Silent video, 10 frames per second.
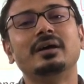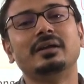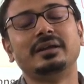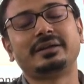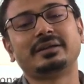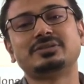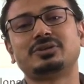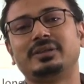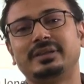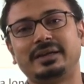returns
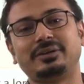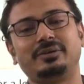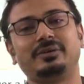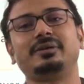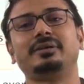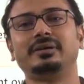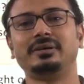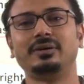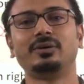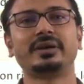on that or not.
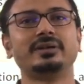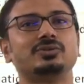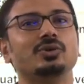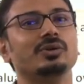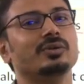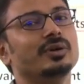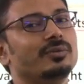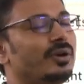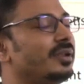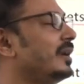Okay, so
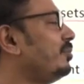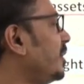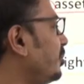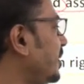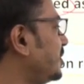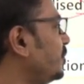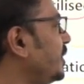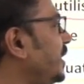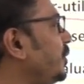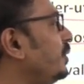for that purpose, you
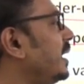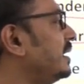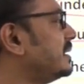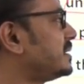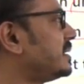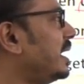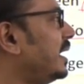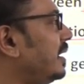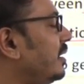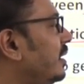need to
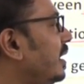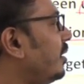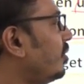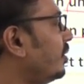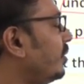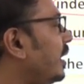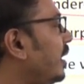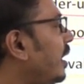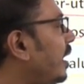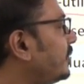understand uh,
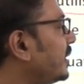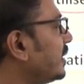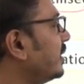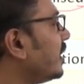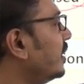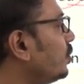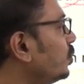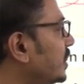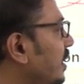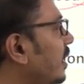uh, after the
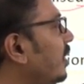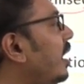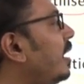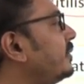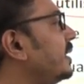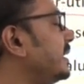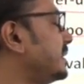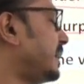conclusion, uh, after this